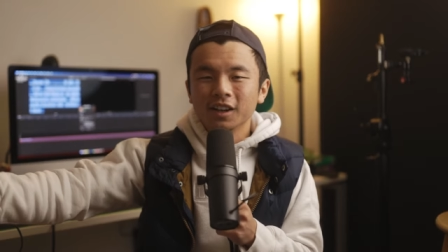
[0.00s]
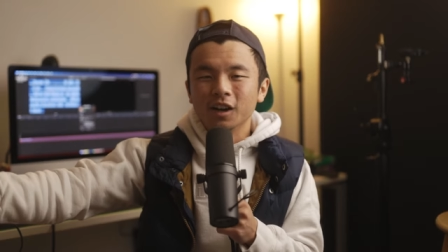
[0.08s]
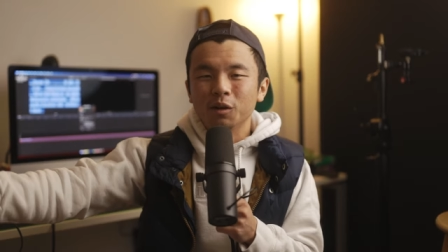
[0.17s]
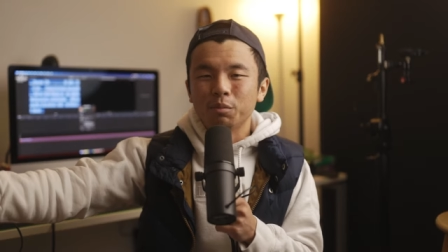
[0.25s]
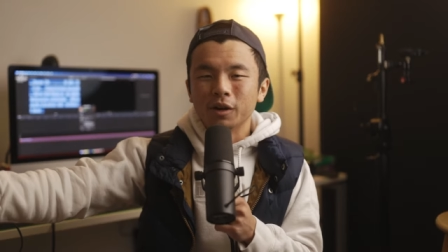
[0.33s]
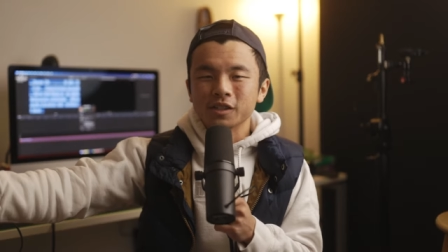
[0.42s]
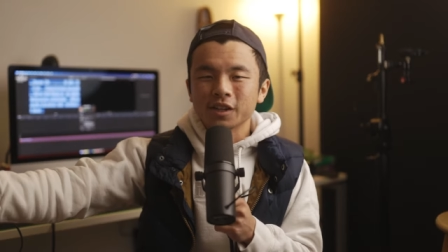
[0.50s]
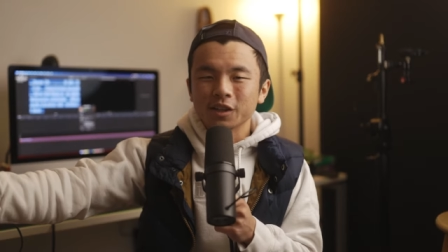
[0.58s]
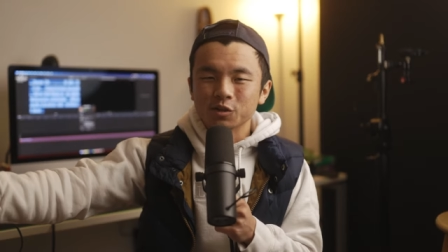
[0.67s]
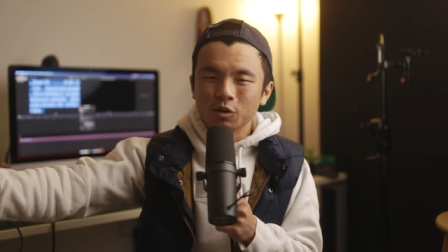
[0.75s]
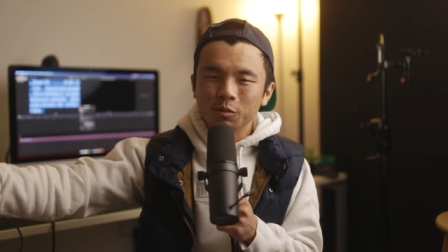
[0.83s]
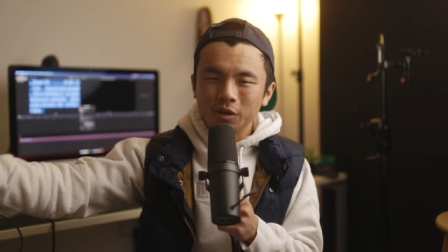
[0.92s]
Uh, price tag
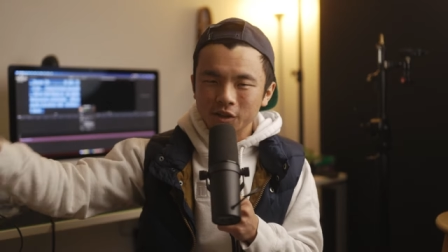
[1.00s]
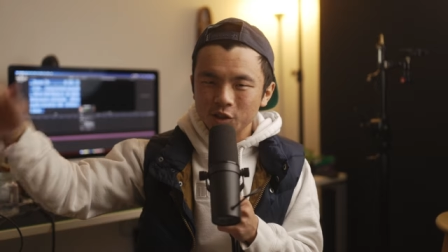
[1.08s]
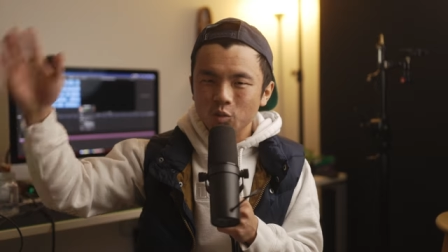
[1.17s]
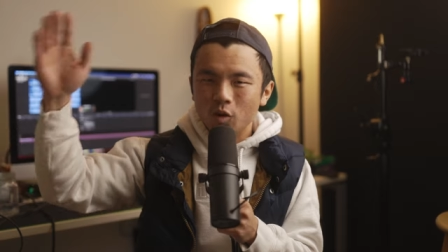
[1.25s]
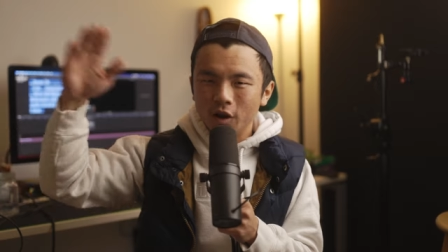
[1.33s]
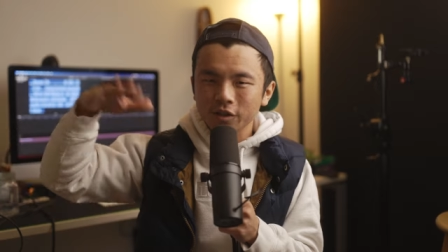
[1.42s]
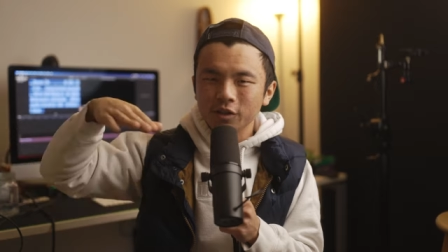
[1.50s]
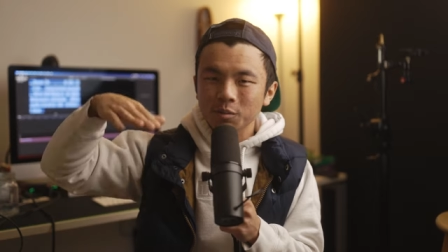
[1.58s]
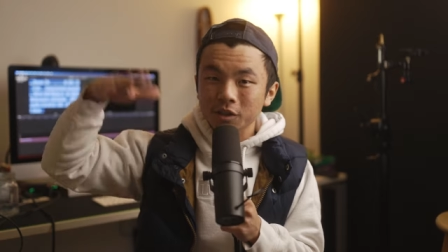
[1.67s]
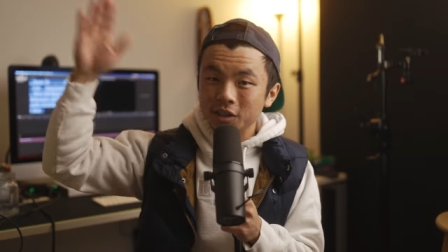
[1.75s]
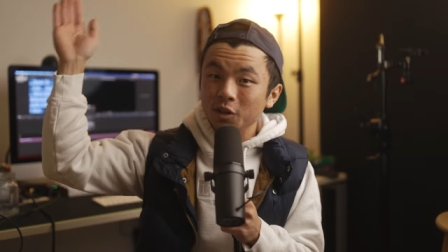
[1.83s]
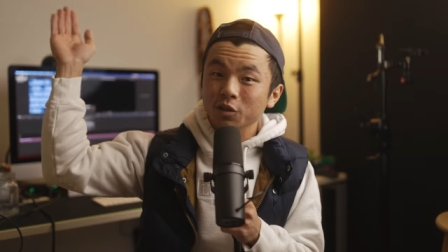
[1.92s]
as well, because you want the
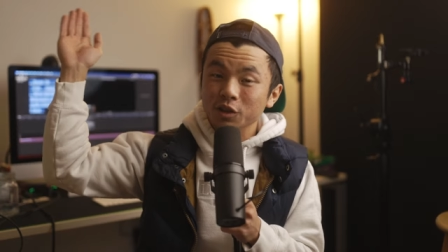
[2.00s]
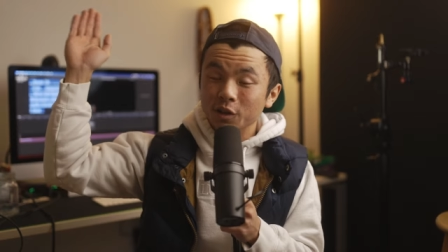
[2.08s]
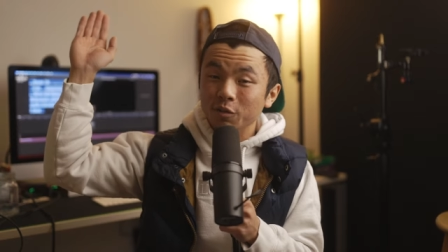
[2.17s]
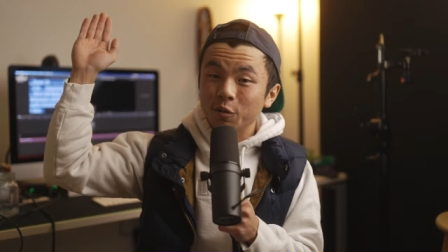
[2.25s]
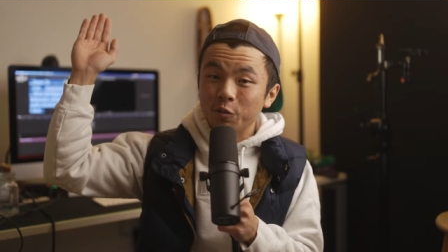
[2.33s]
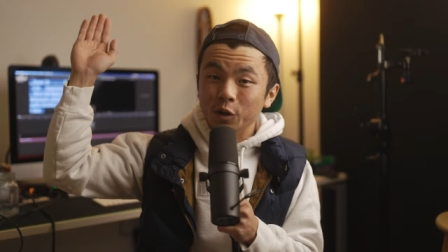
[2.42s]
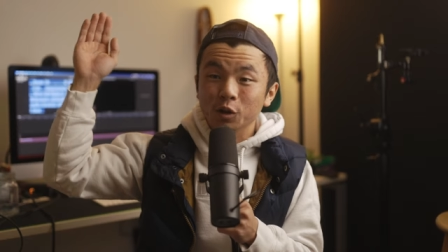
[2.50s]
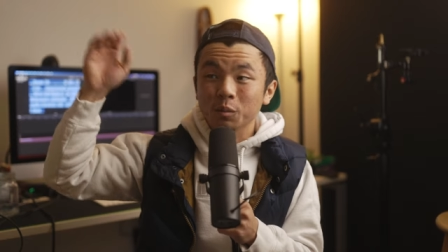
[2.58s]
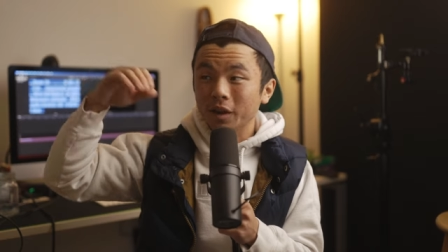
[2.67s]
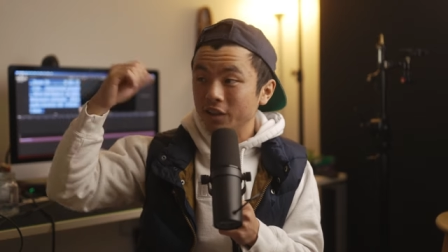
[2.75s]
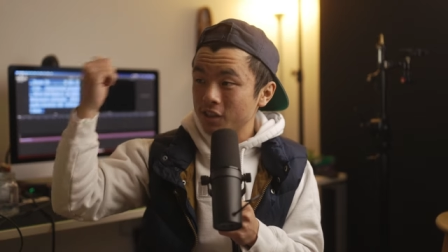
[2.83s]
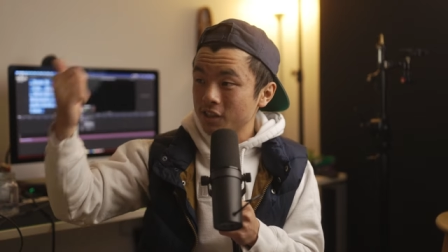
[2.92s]
materials of the film
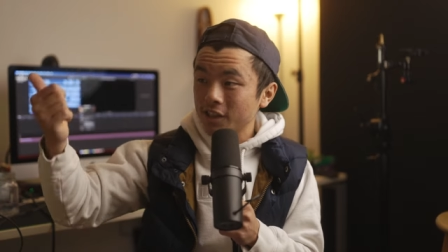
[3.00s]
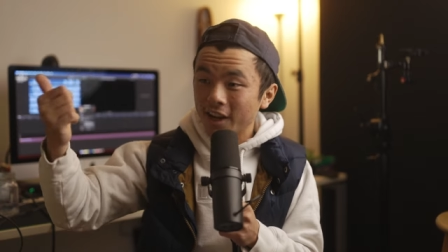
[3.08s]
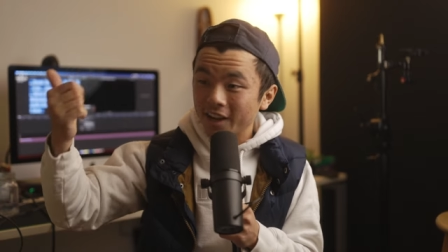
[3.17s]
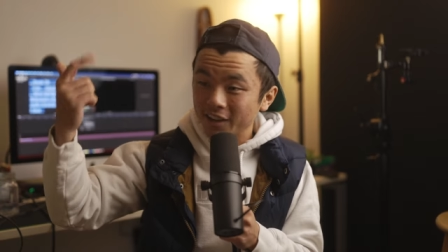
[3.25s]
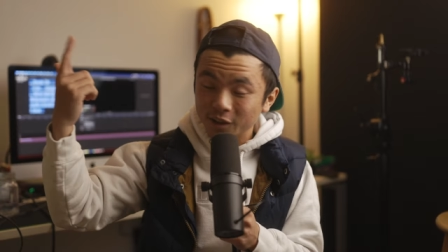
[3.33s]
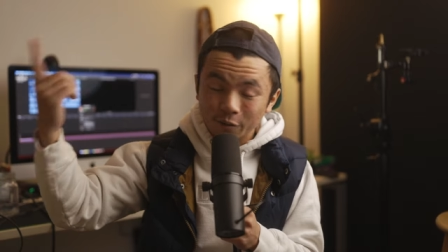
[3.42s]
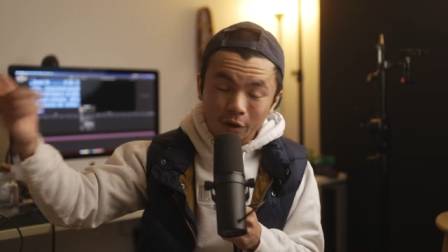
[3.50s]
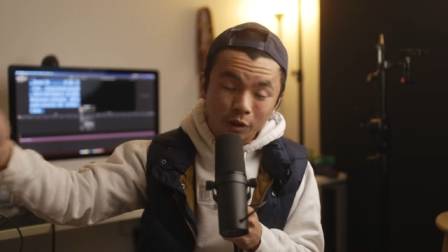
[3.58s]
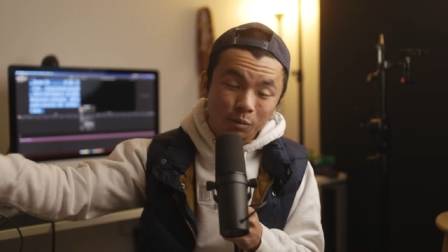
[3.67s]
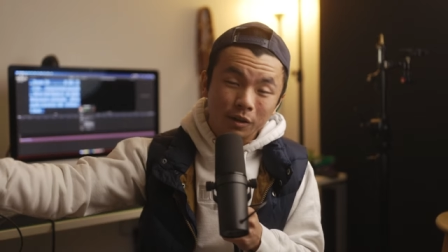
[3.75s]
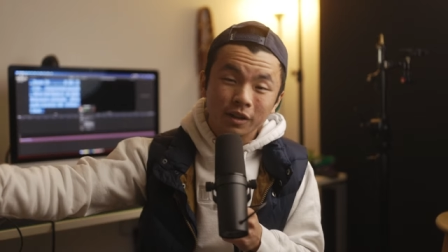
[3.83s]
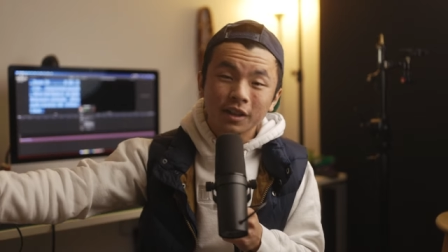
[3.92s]
and the scan and
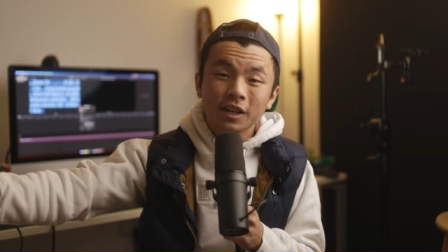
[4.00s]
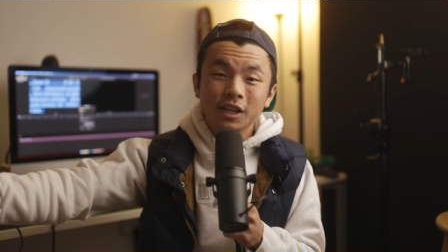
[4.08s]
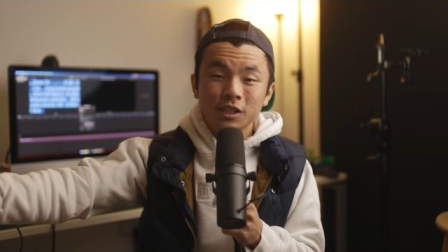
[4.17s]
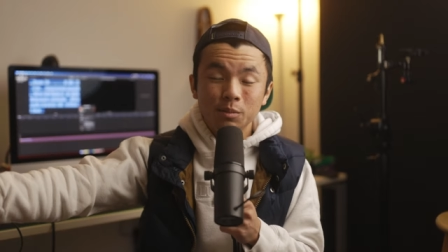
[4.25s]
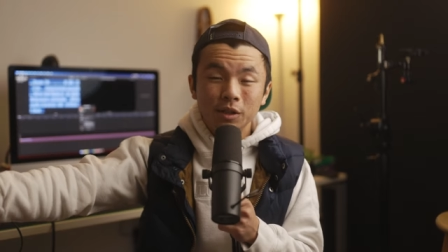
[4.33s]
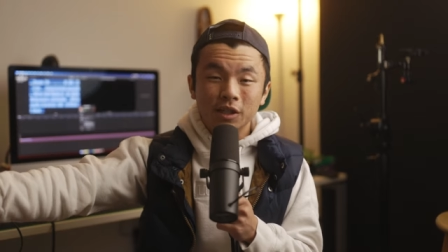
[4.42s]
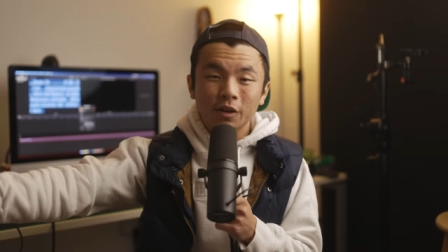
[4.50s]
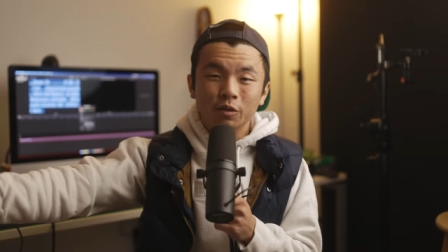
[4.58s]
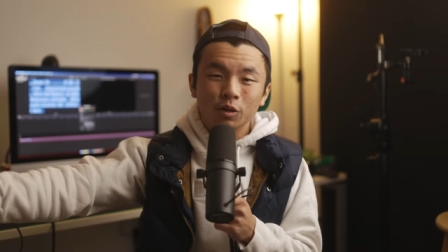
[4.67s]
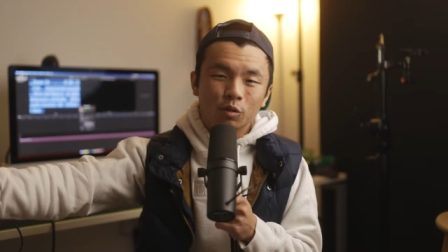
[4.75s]
development to be covered,